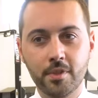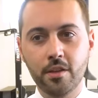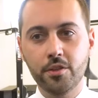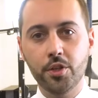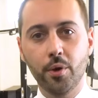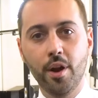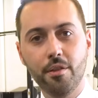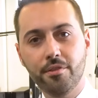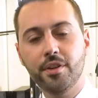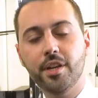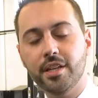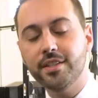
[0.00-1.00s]
So another
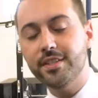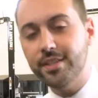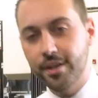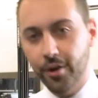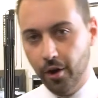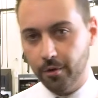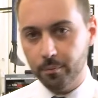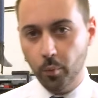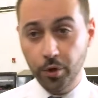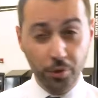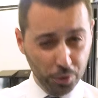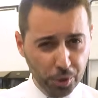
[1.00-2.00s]
thing to consider
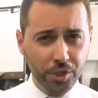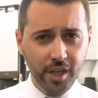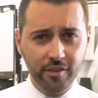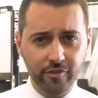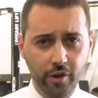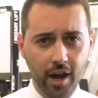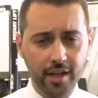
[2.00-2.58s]
when you're looking for an